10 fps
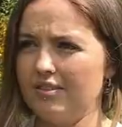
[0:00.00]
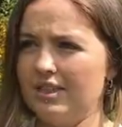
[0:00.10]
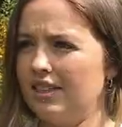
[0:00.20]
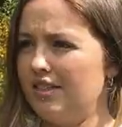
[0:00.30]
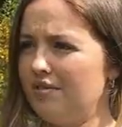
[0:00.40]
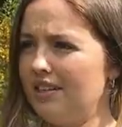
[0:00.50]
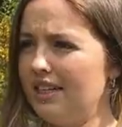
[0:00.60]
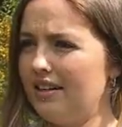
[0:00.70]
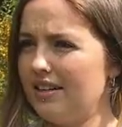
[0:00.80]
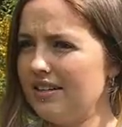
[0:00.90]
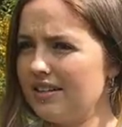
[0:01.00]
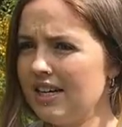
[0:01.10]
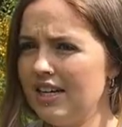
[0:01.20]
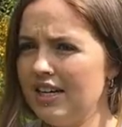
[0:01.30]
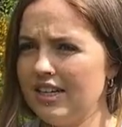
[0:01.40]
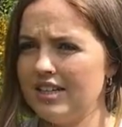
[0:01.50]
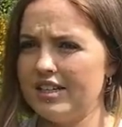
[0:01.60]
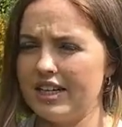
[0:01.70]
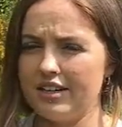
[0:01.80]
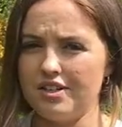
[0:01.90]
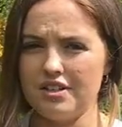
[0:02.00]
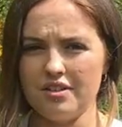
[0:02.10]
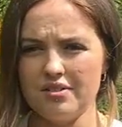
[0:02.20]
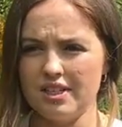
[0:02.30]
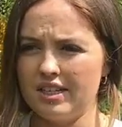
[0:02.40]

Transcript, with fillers: and it is really nice to get to use it.